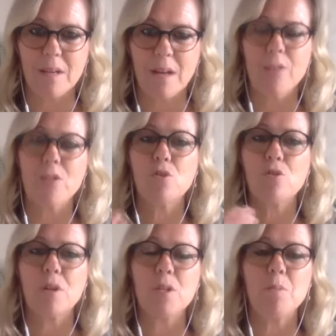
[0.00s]
and to
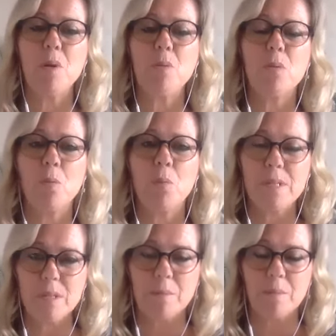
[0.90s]
transmute the
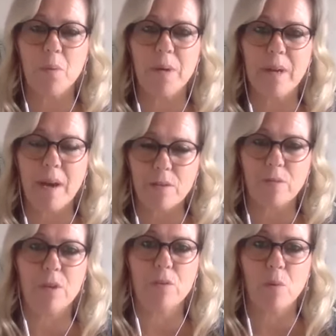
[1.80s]
wisdom that we're
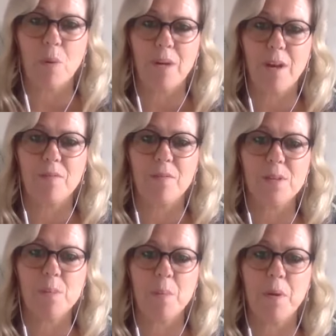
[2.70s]
gathering through our life
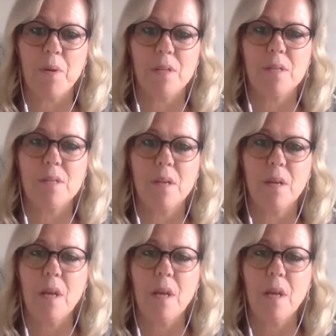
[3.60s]
experience,